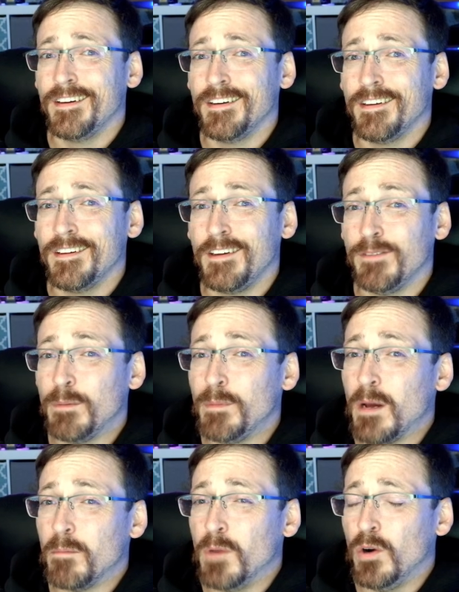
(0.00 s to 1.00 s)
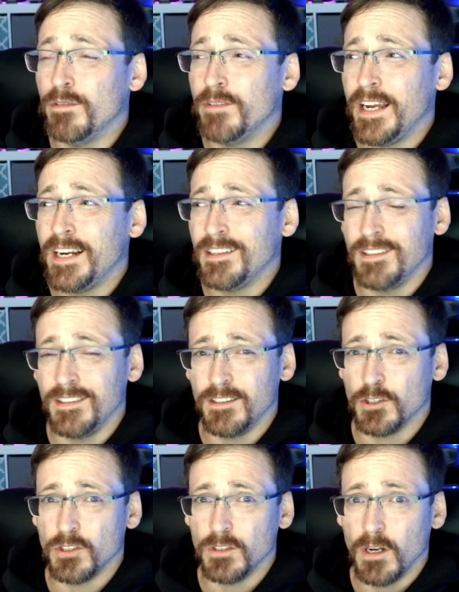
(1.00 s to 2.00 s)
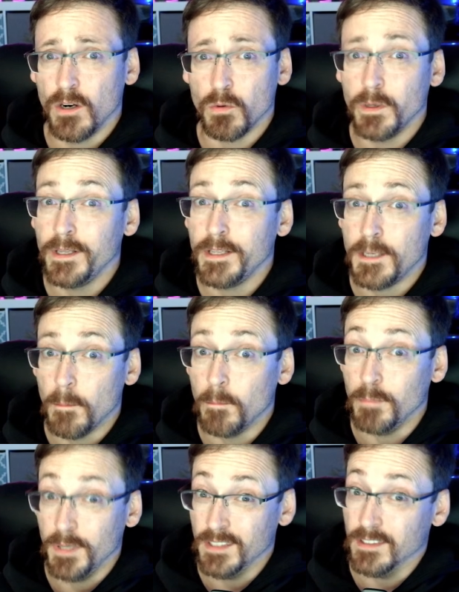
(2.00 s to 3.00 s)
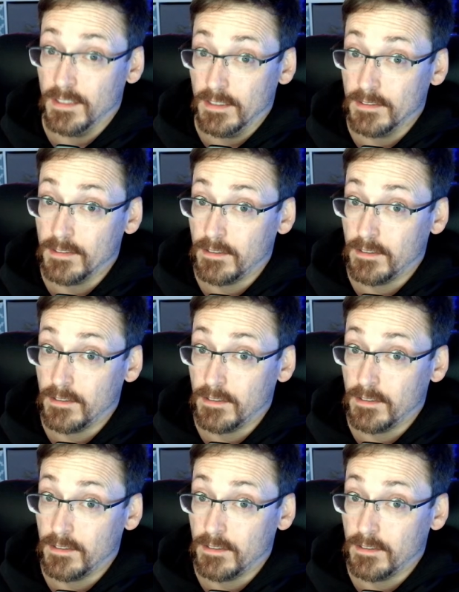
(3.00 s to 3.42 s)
if I'm not motivated, then there's not really a business.